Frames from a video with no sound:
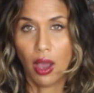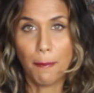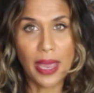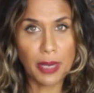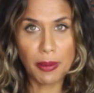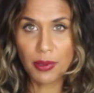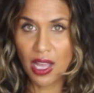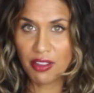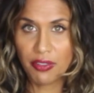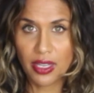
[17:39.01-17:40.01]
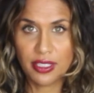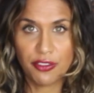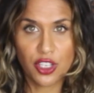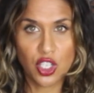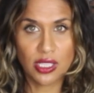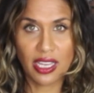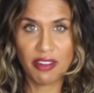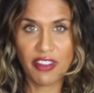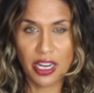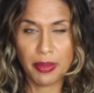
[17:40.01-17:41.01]
Many people have a deficiency
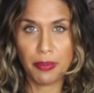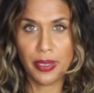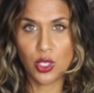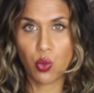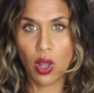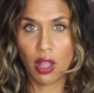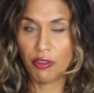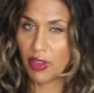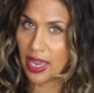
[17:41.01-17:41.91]
in vitamin B12,